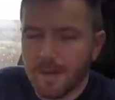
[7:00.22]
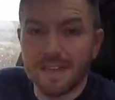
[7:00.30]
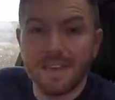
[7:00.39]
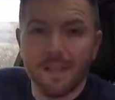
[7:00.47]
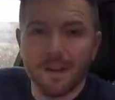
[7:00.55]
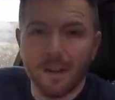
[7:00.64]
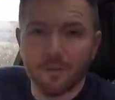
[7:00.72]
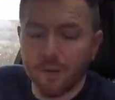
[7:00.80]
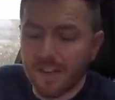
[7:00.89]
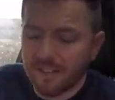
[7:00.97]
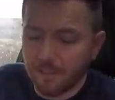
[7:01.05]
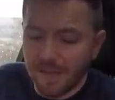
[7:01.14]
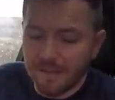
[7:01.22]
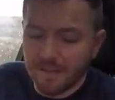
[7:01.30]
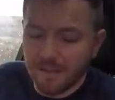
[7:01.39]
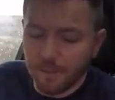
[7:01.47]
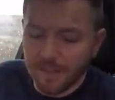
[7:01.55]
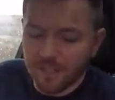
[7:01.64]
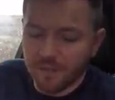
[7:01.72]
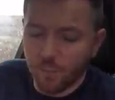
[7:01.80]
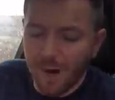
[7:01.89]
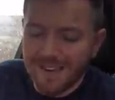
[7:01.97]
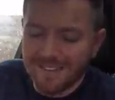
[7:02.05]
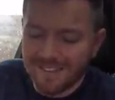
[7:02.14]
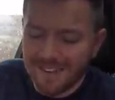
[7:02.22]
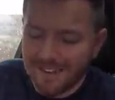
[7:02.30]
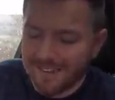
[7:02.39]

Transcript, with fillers: and you get the nice razor blade too, which is weighted and